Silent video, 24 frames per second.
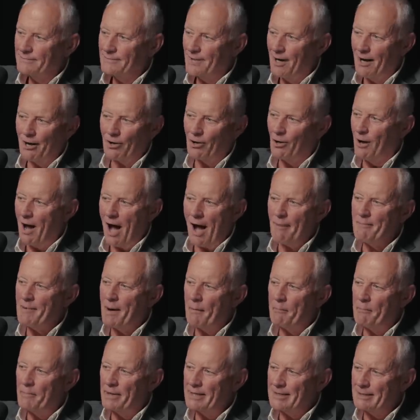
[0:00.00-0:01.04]
I'm
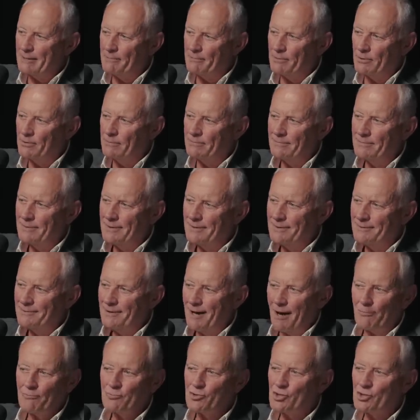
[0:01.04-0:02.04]
unbeatable. I'm